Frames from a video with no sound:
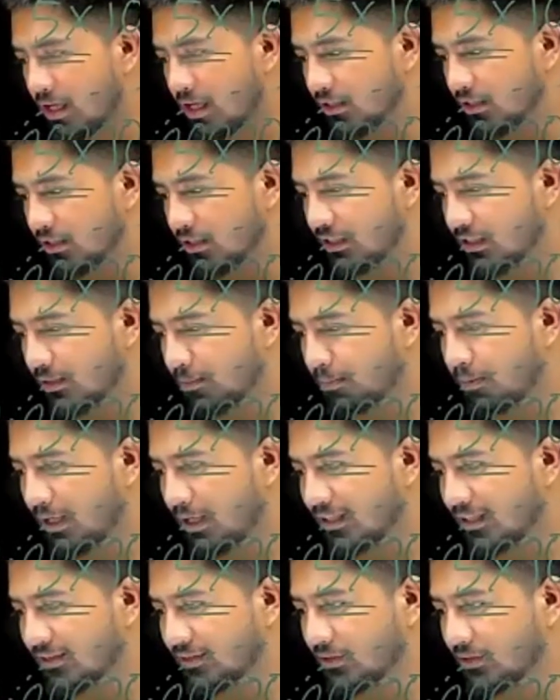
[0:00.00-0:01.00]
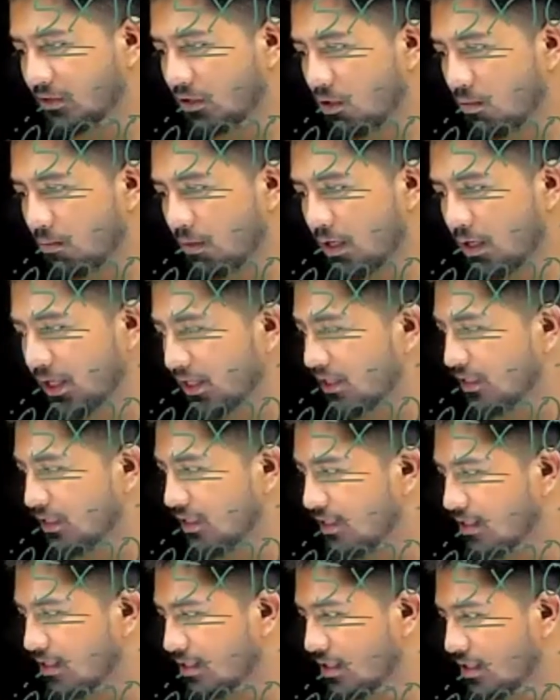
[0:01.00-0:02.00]
This plus or
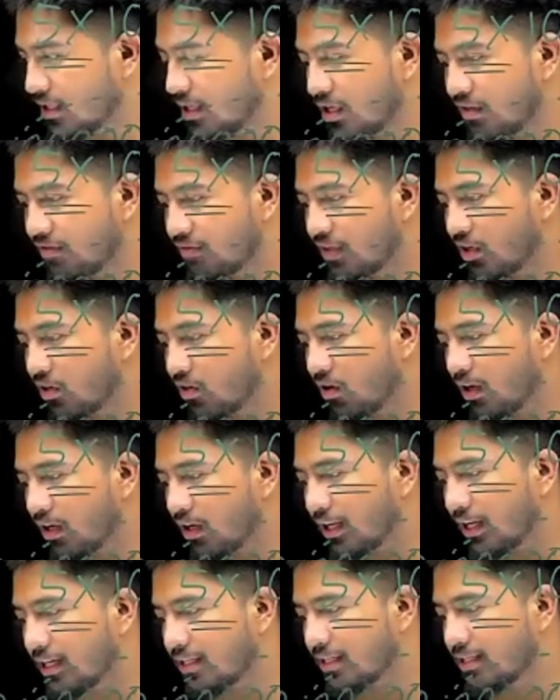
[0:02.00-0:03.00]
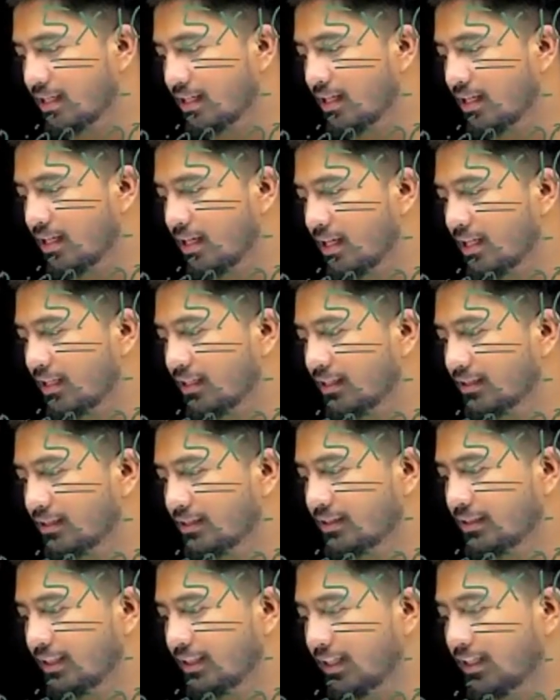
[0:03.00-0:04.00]
minus we call it as the
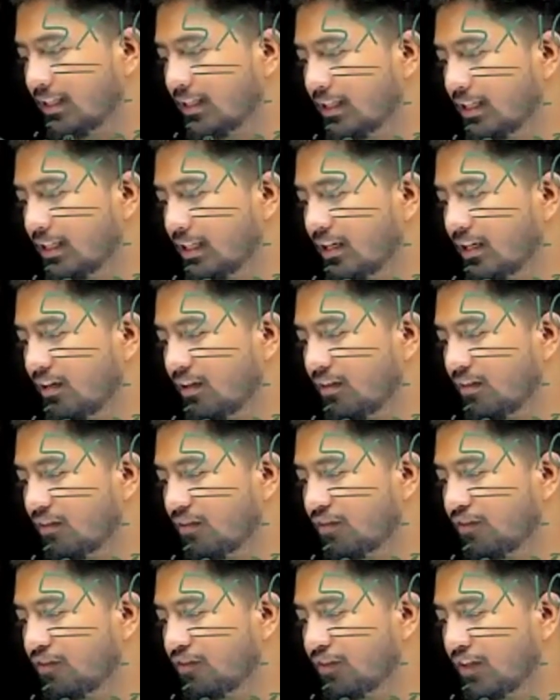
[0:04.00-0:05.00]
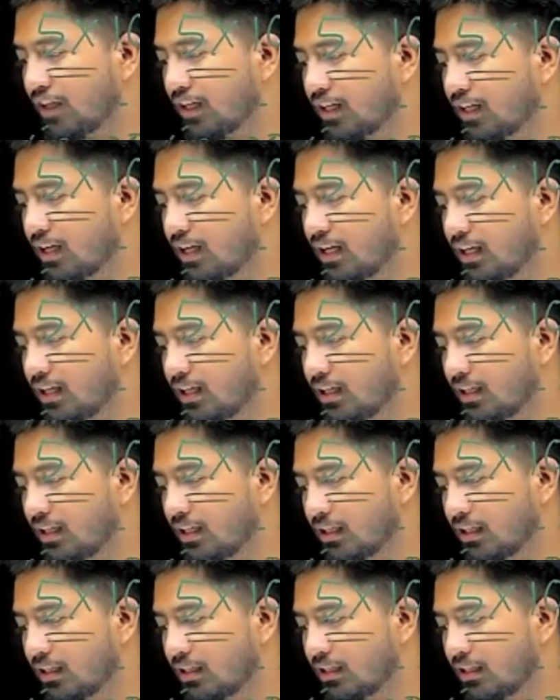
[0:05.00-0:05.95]
significant.